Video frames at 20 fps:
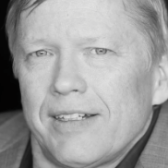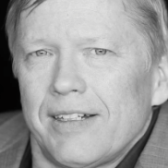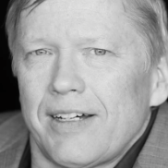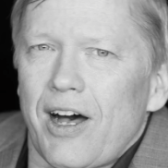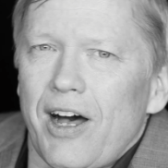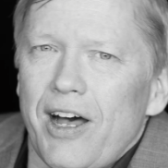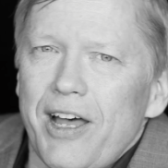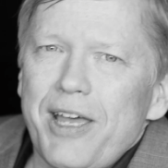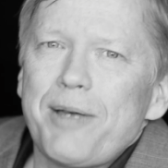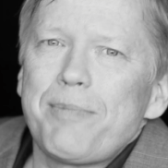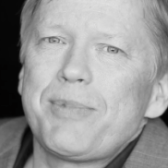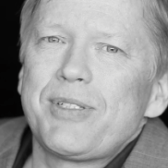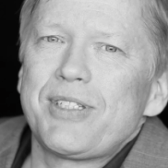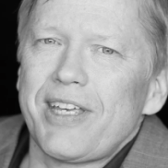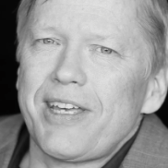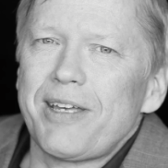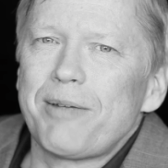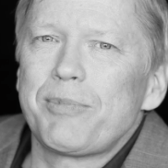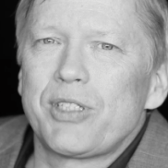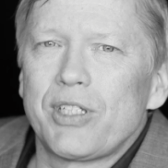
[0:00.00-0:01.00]
I am
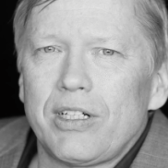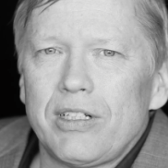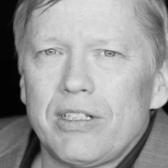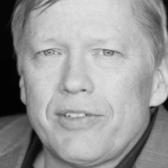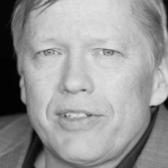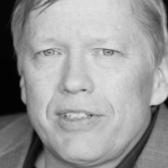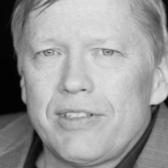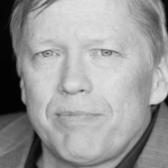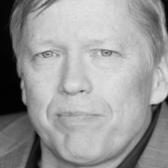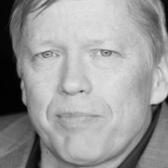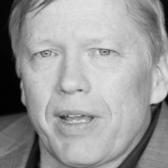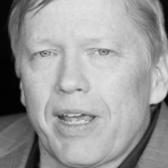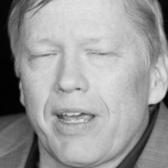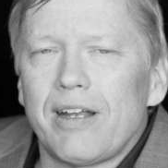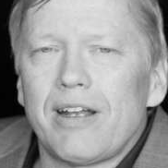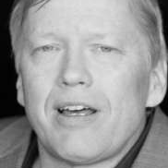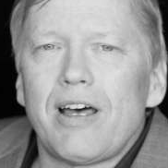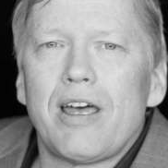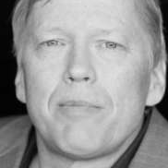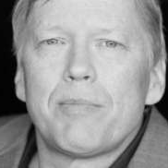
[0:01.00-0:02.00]
Sam Sullivan, and
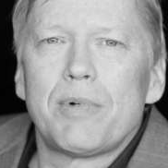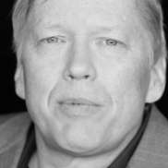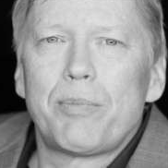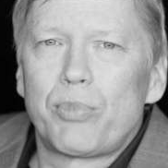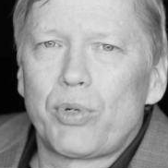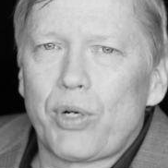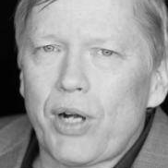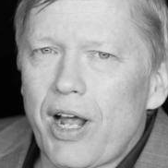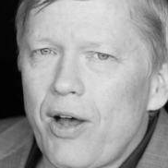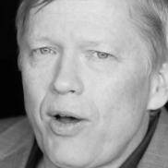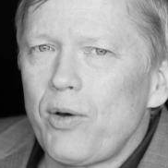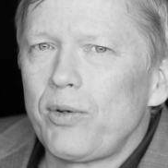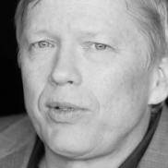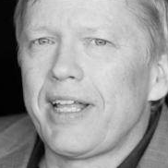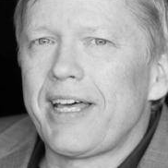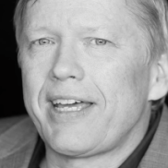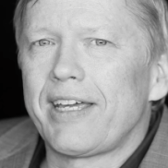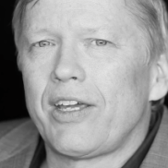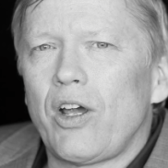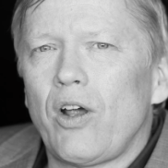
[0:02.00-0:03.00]
I am a proud
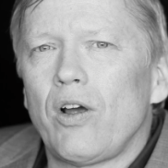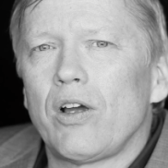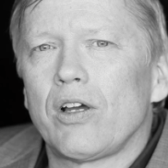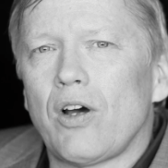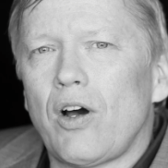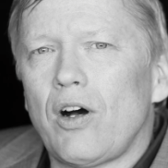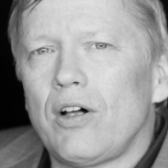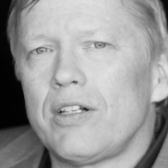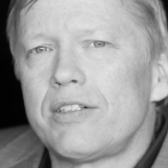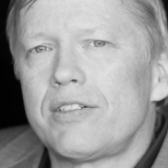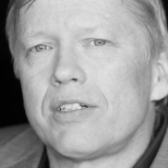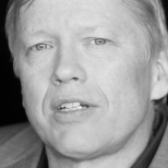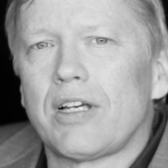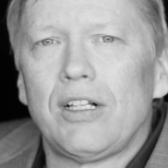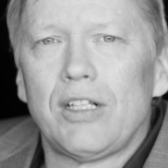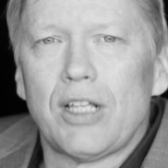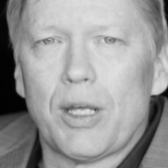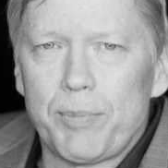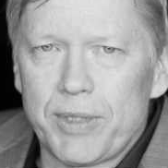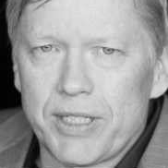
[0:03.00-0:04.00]
Langara College
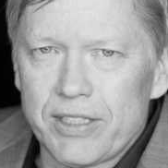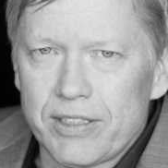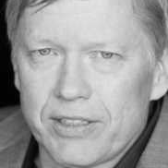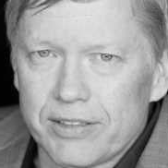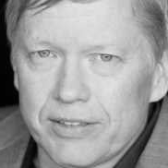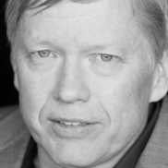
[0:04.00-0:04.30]
alumnus.